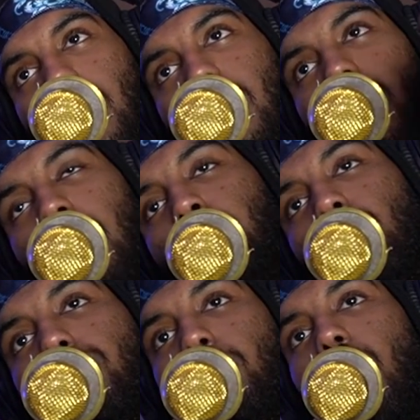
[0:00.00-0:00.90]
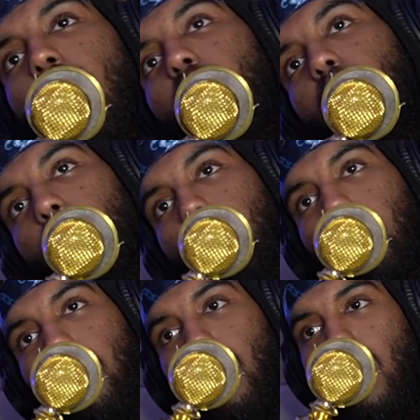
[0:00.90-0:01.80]
I moved from
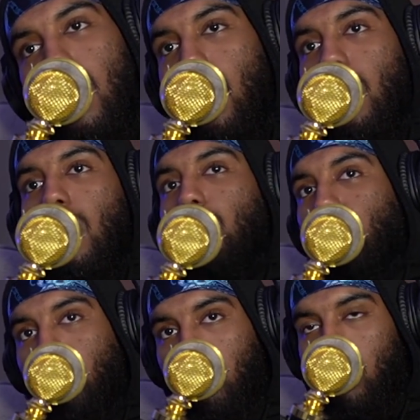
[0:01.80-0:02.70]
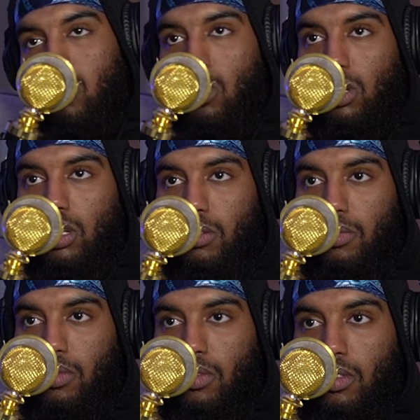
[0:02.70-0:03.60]
Ohio and I moved to
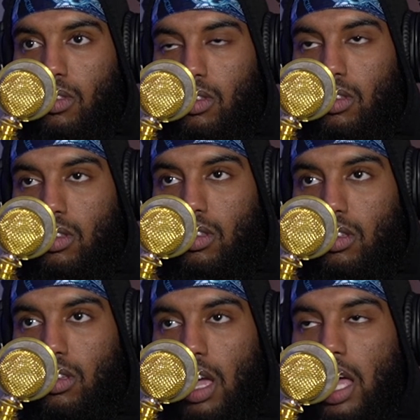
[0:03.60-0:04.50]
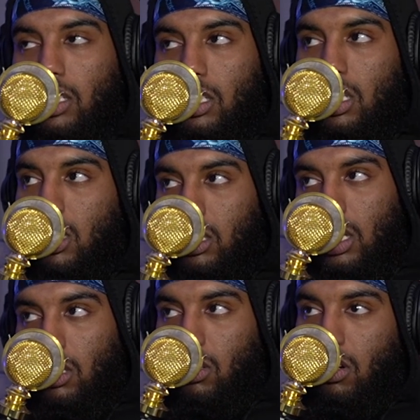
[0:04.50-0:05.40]
Minnesota. I had a
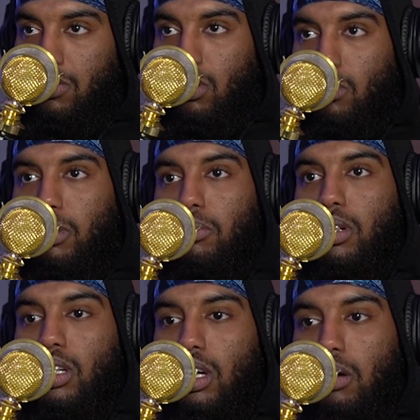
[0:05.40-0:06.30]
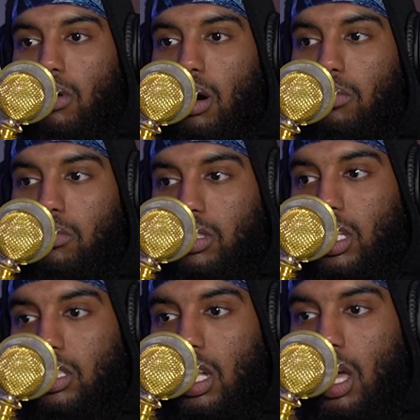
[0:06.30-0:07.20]
stint in South Dakota for a little bit, but
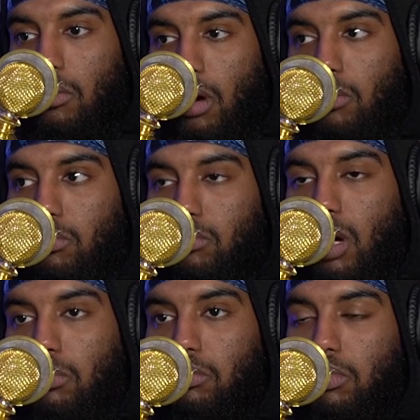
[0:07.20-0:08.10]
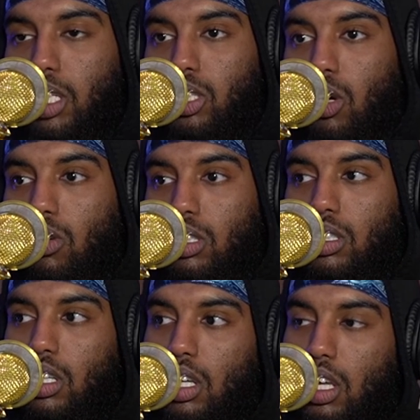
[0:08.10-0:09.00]
essentially I'm
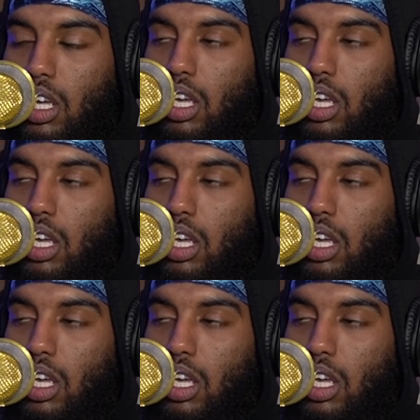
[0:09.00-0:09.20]
Minnesota.